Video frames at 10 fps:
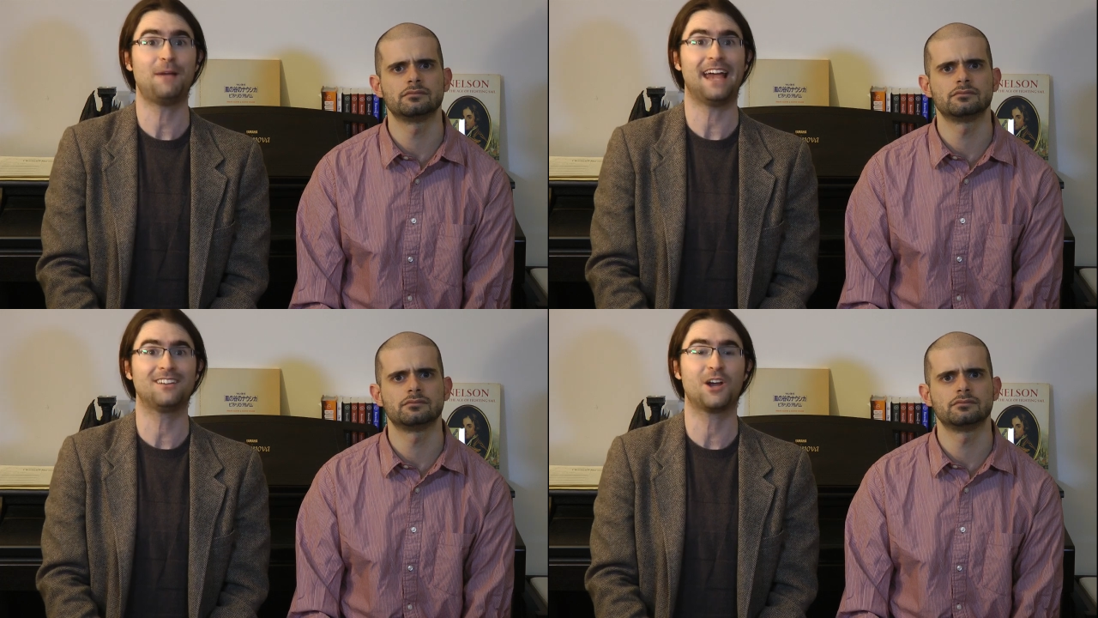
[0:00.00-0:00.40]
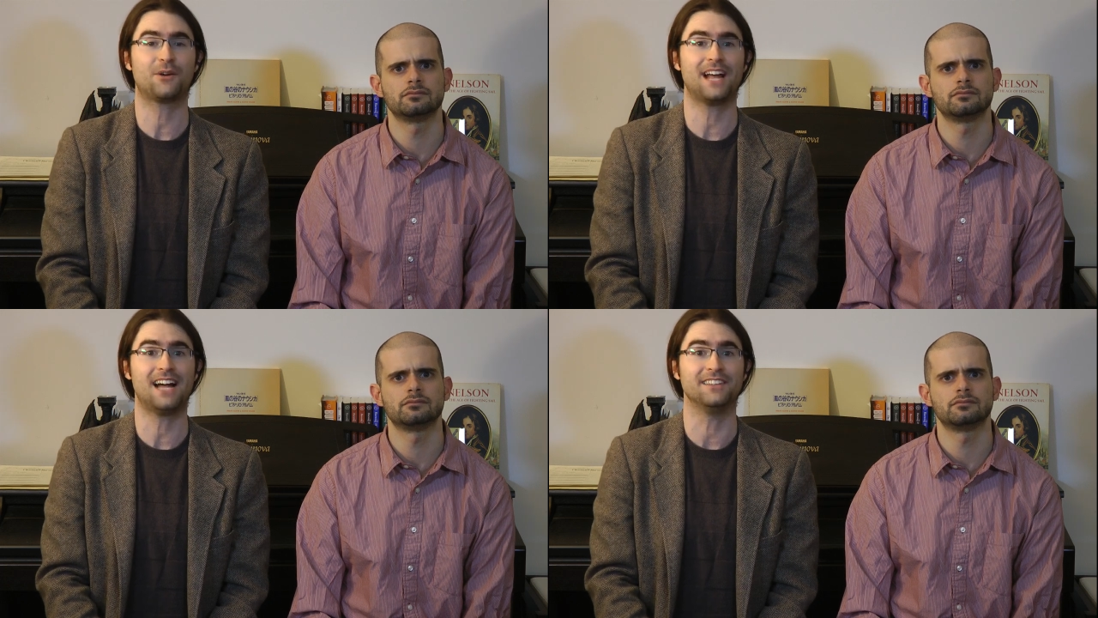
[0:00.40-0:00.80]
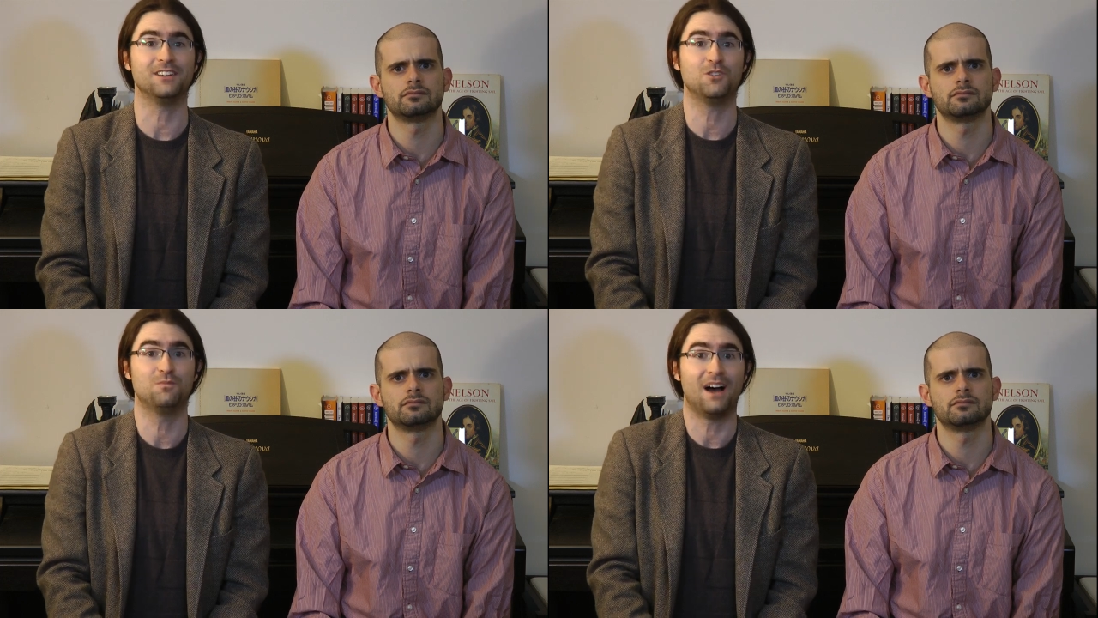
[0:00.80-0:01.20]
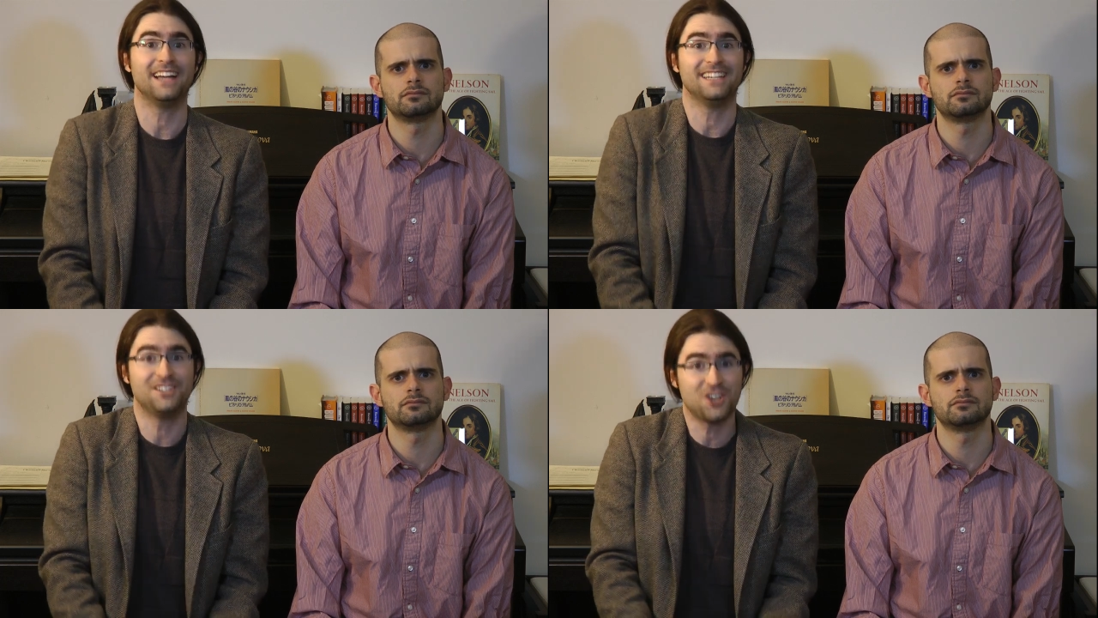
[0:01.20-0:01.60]
Speaker 1: a panel going on that you might
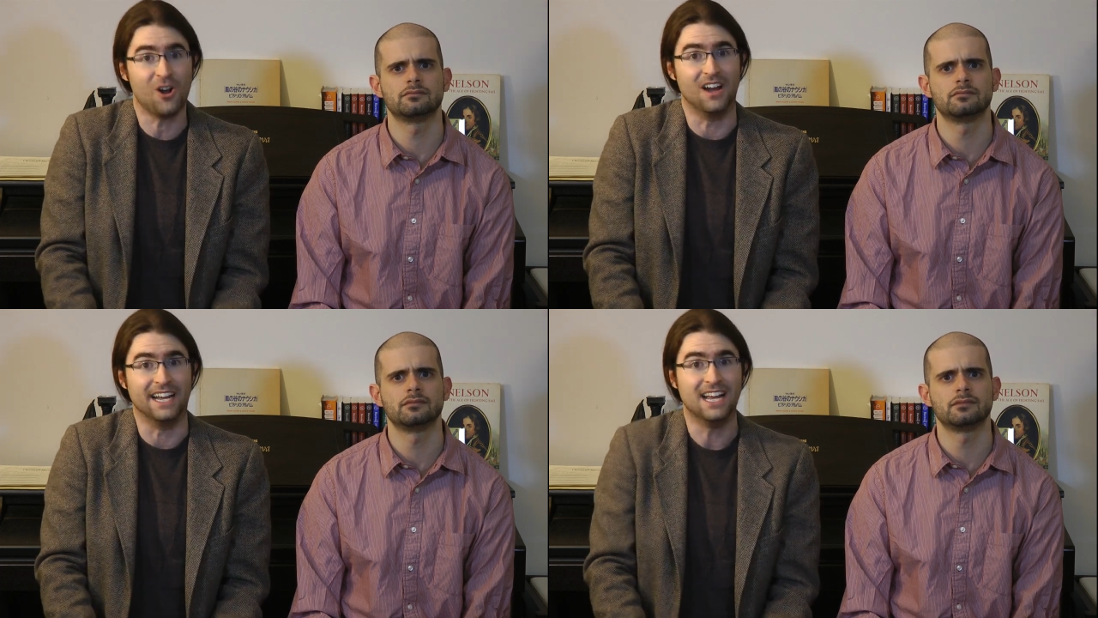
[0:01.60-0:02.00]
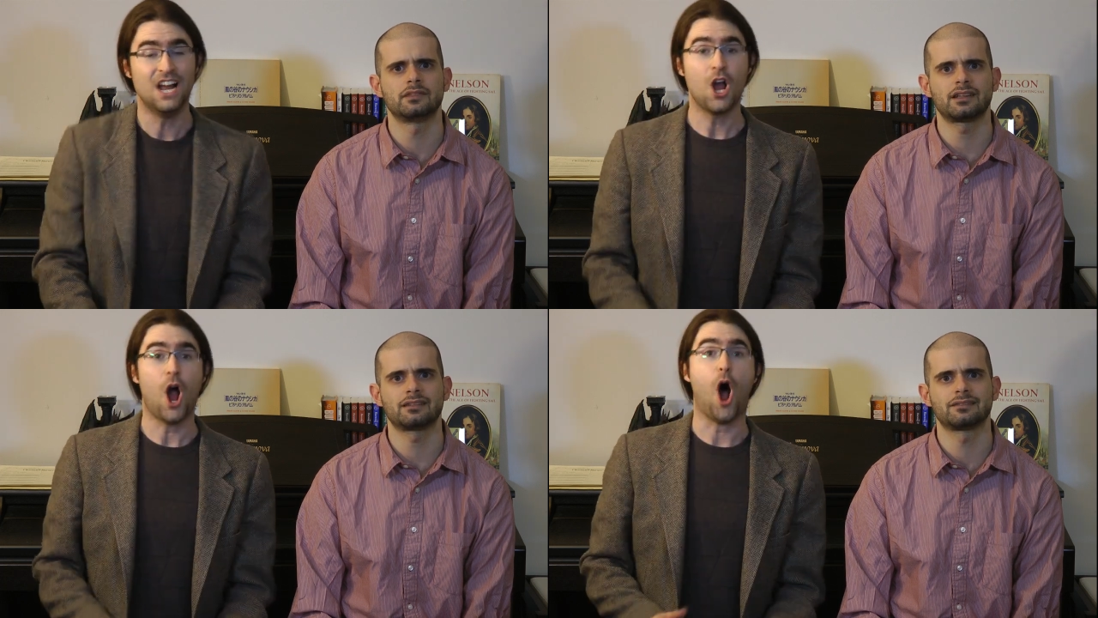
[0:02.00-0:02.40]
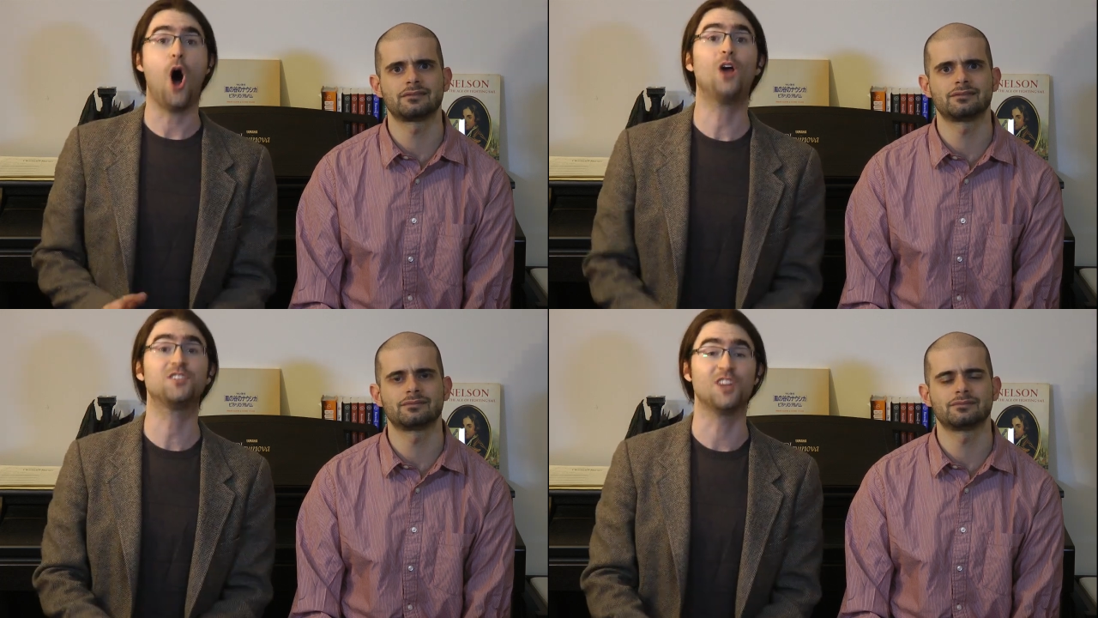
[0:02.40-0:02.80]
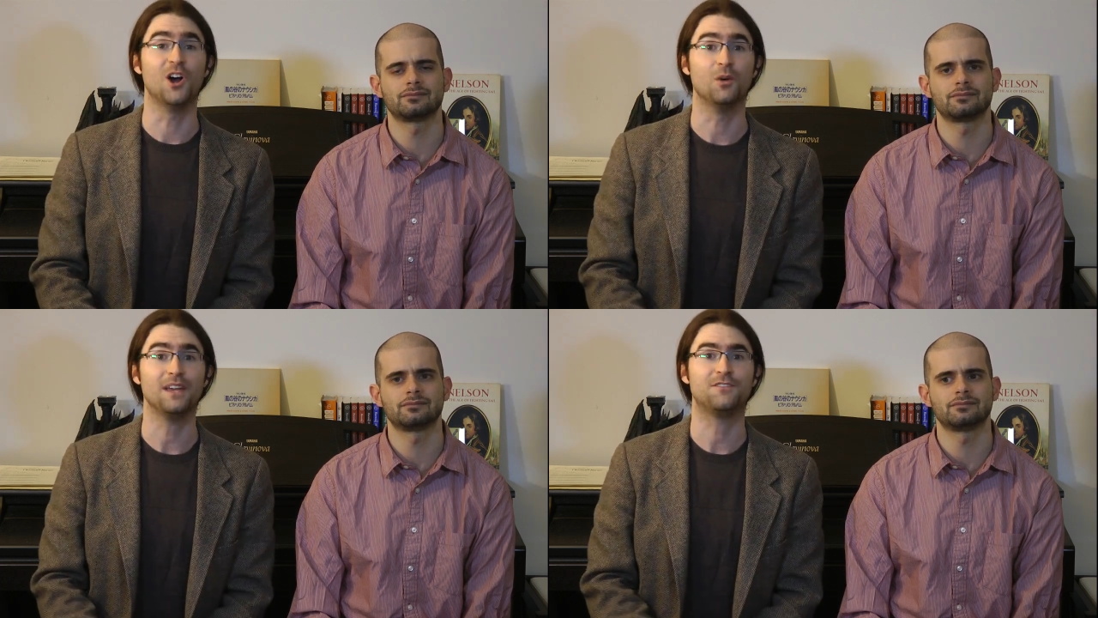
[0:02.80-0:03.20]
enjoy.
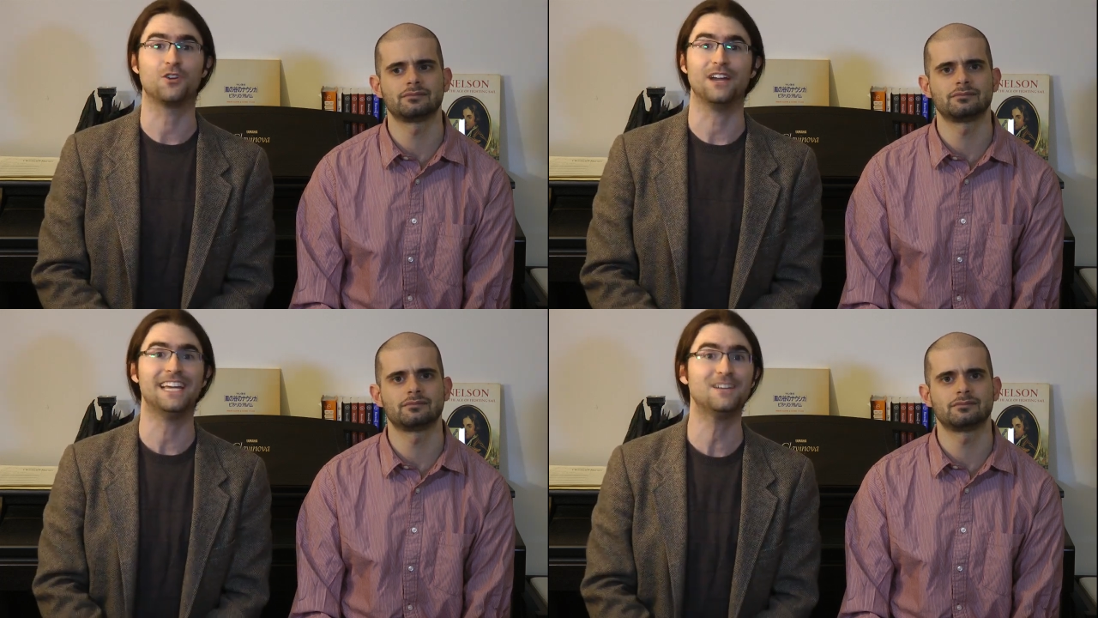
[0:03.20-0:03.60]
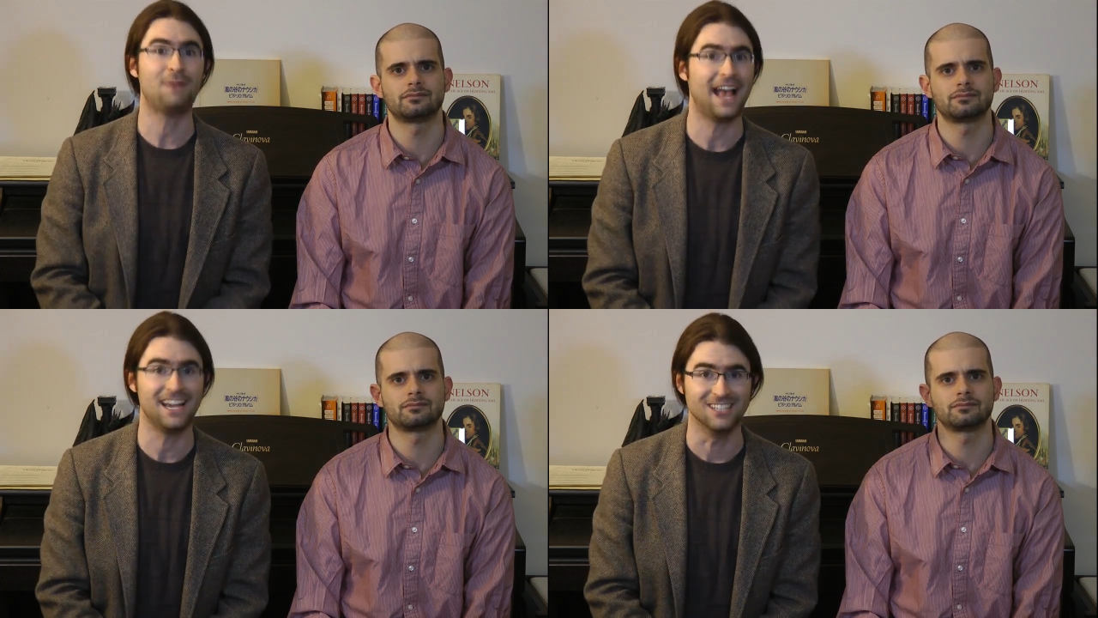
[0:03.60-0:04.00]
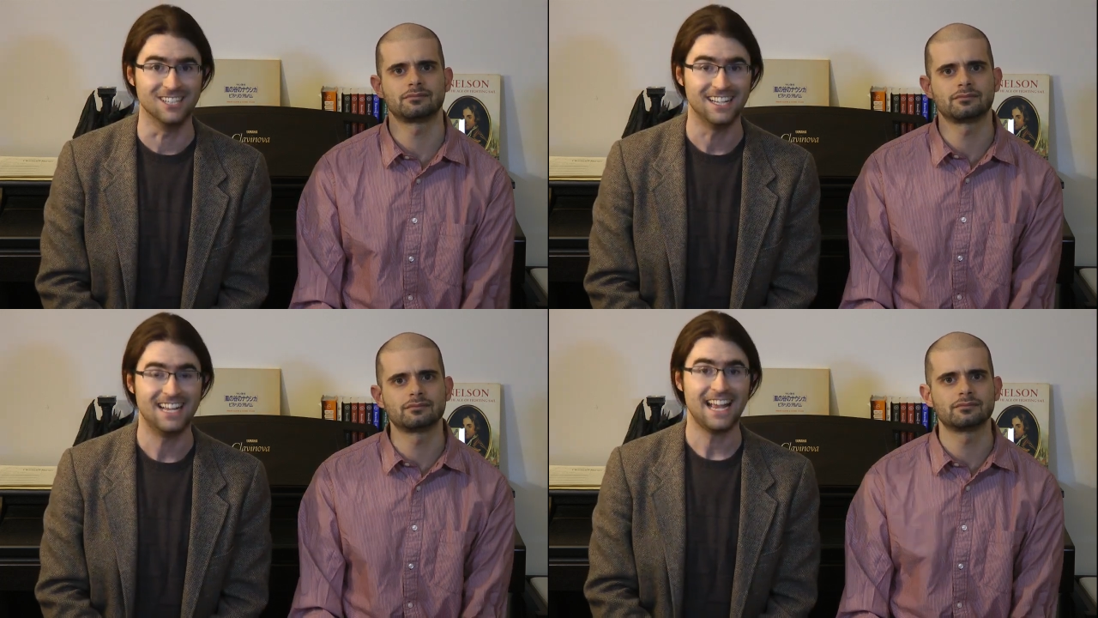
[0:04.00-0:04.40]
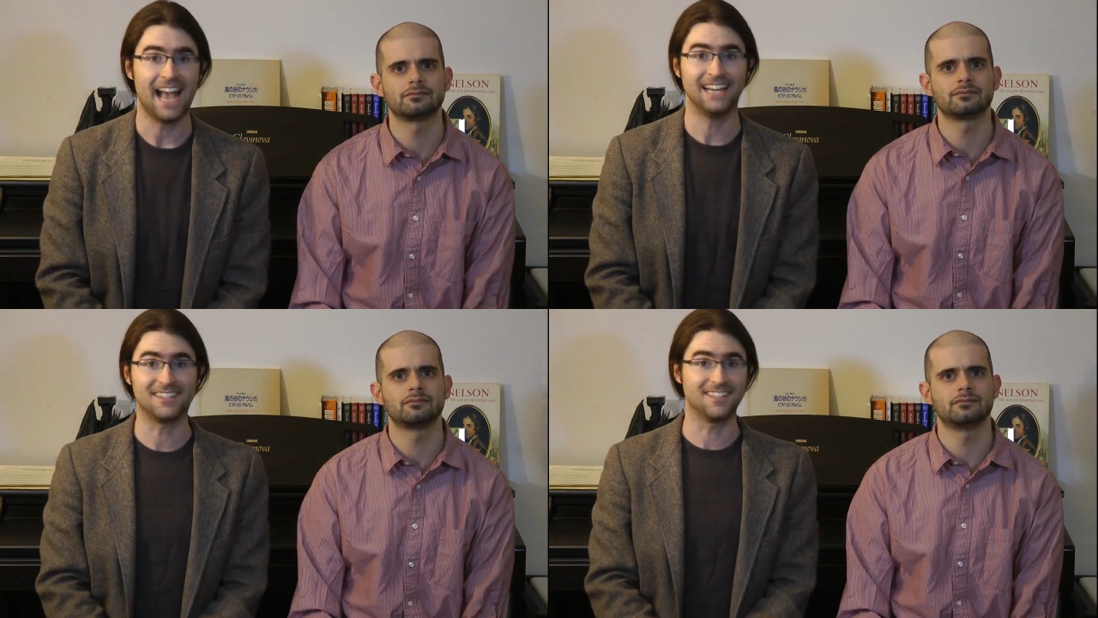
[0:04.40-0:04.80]
Also, if you're in a panel and